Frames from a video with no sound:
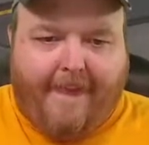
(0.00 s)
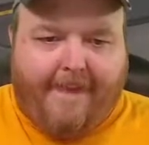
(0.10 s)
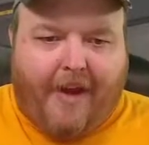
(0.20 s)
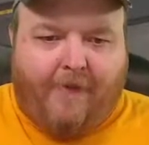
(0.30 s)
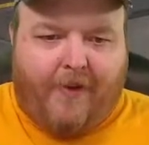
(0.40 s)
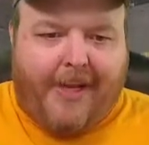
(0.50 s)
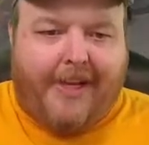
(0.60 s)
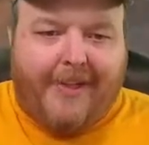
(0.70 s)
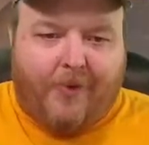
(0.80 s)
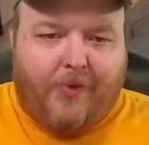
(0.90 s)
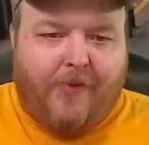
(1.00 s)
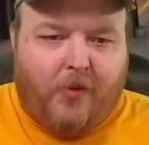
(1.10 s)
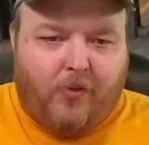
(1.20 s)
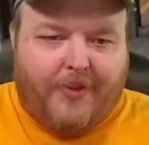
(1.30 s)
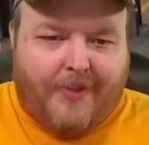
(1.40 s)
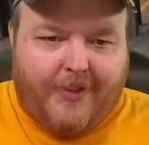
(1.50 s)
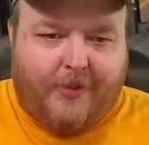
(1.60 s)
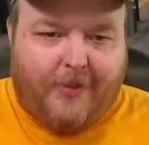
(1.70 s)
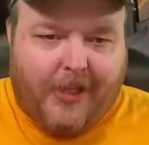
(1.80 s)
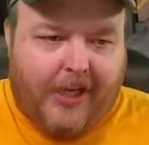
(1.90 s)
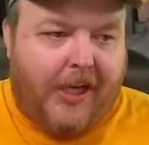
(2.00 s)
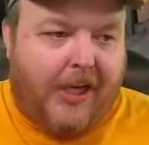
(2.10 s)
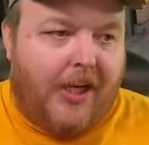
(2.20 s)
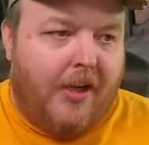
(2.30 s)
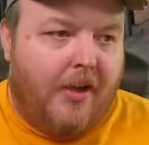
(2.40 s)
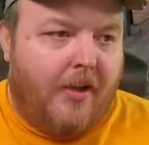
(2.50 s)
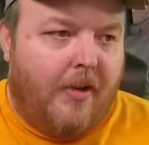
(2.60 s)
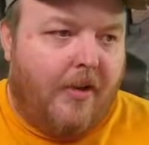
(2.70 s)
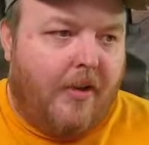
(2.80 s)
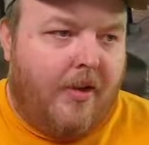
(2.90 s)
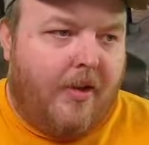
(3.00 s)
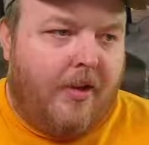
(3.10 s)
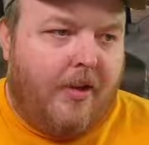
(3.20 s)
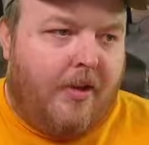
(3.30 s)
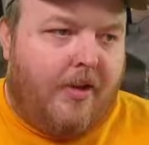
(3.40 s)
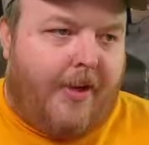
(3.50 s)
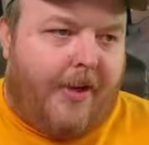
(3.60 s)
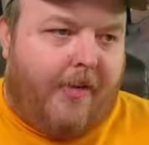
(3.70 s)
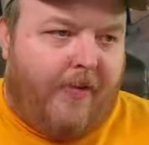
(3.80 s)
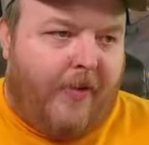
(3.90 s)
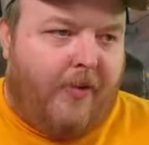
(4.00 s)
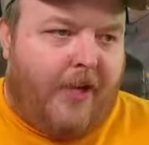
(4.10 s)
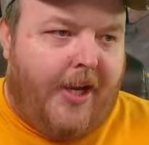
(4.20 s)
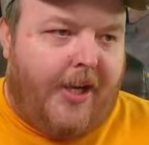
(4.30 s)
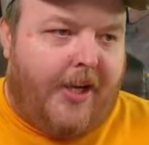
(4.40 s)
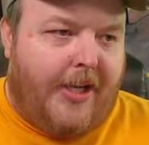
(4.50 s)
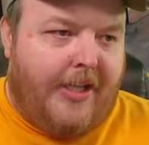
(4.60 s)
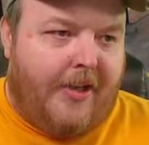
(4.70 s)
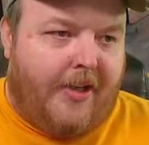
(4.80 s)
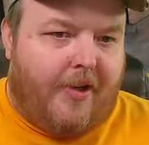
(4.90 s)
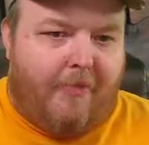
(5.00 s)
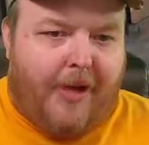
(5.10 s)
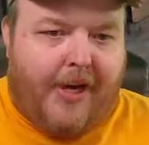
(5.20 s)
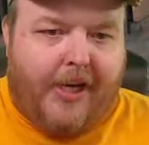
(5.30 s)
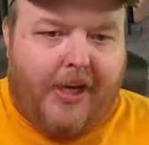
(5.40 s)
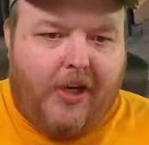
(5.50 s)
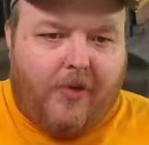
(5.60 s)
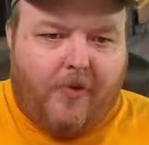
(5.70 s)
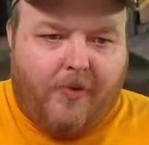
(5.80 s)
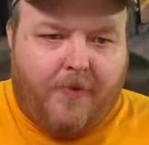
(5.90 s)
I feel like liquid fuel is still king. And I feel like I need to come back here